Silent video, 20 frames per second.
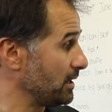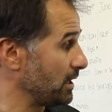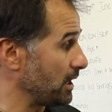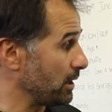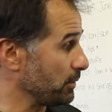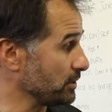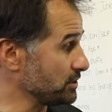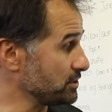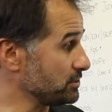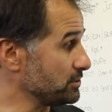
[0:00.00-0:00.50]
I
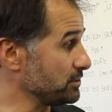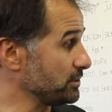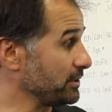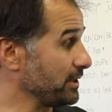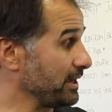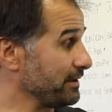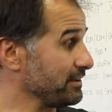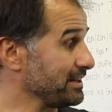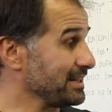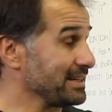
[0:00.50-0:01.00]
want you to
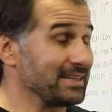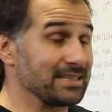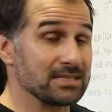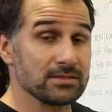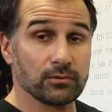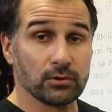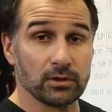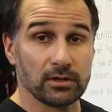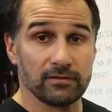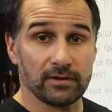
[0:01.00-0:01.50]
have at least
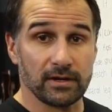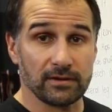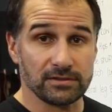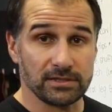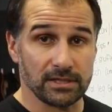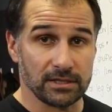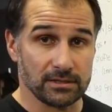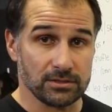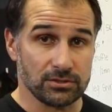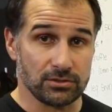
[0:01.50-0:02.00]
45
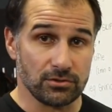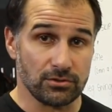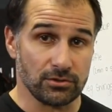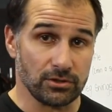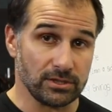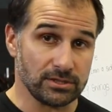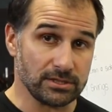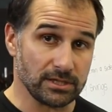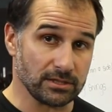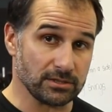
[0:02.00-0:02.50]
seconds to
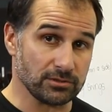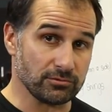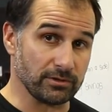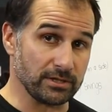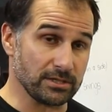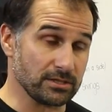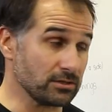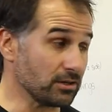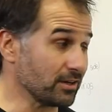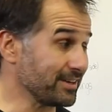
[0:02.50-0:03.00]
30 seconds
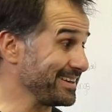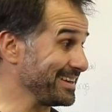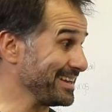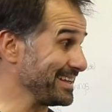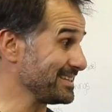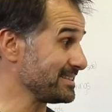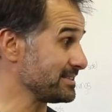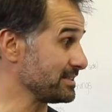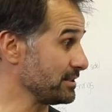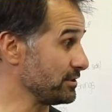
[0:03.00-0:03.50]
rest, not
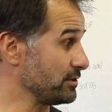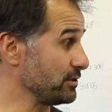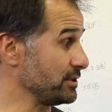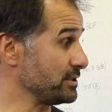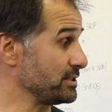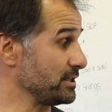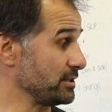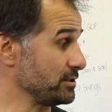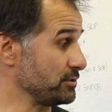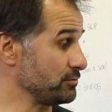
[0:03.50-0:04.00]
less than 30
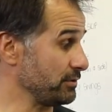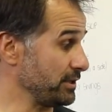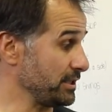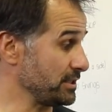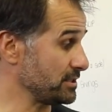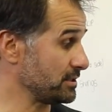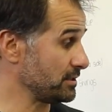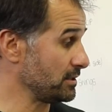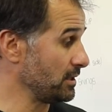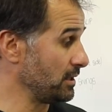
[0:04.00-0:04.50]
seconds
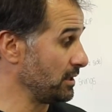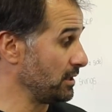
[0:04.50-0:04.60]
rest.